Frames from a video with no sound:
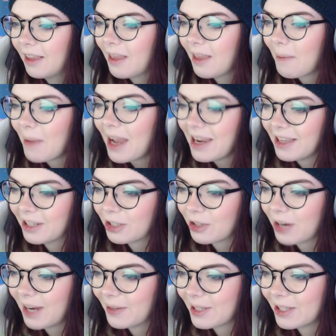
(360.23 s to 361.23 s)
I bet you the
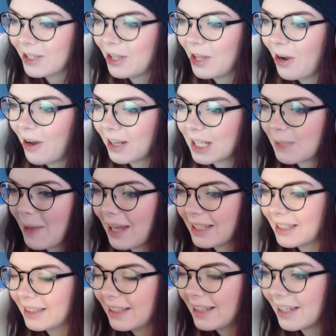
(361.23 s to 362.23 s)
train was not
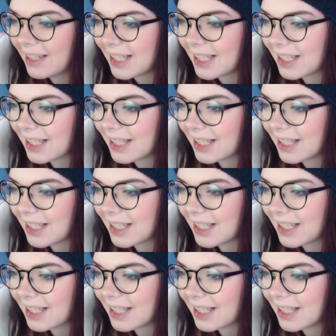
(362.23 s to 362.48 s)
expecting this.